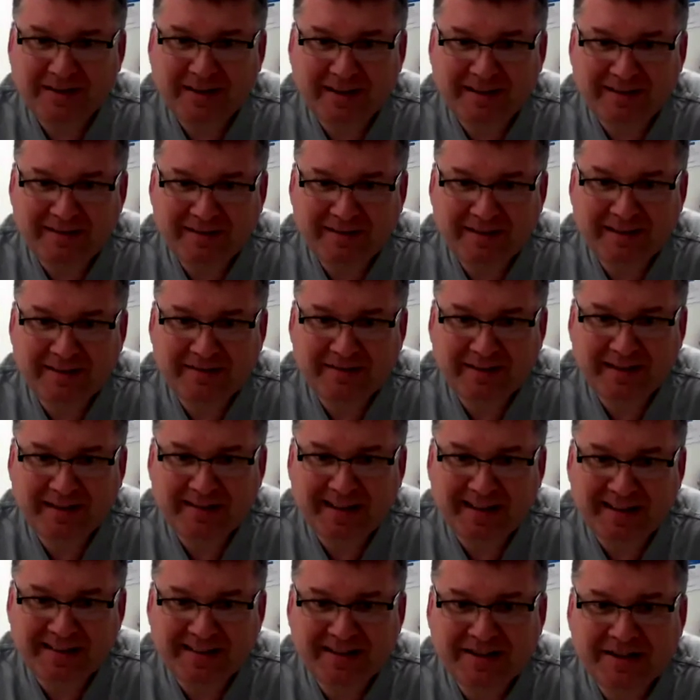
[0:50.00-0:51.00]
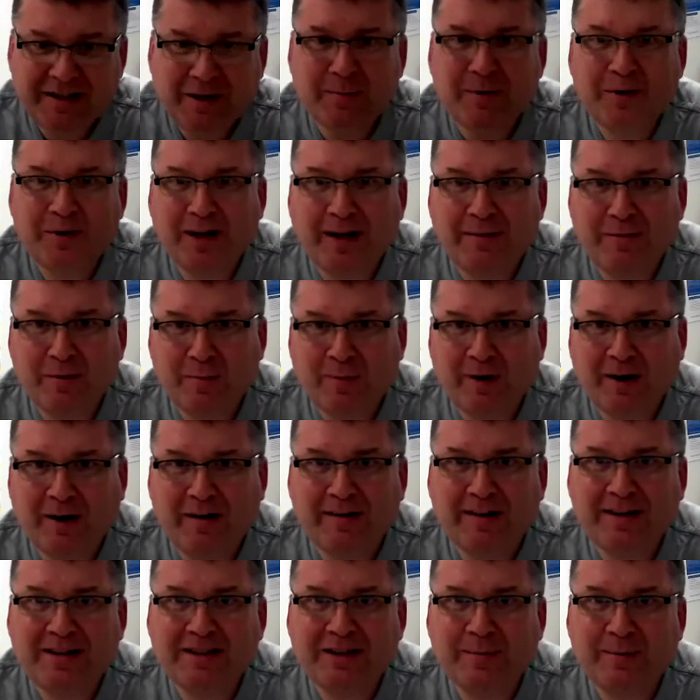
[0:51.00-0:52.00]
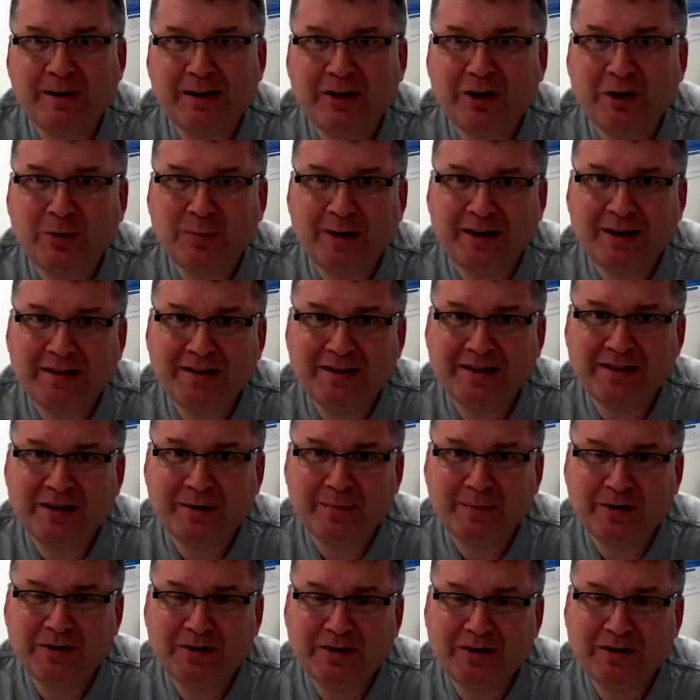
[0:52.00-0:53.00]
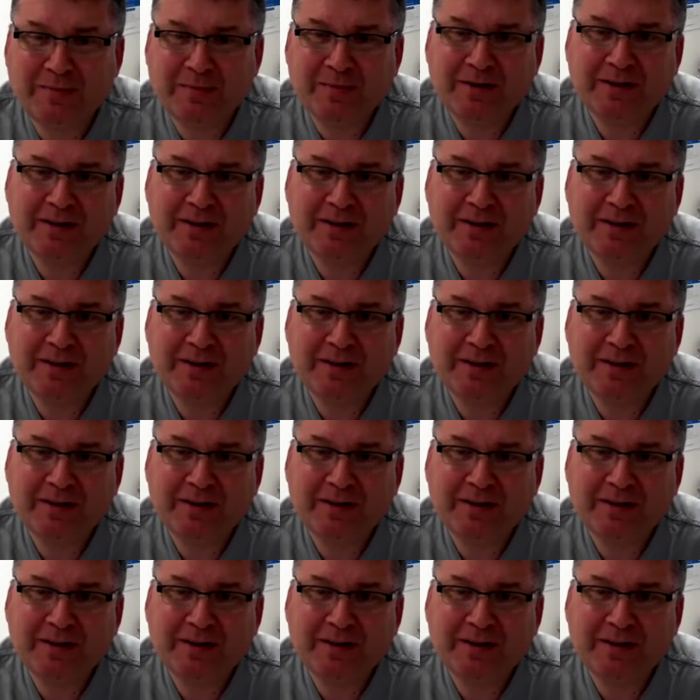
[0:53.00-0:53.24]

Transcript: It's the summertime apparently. Somebody told me it's the summertime.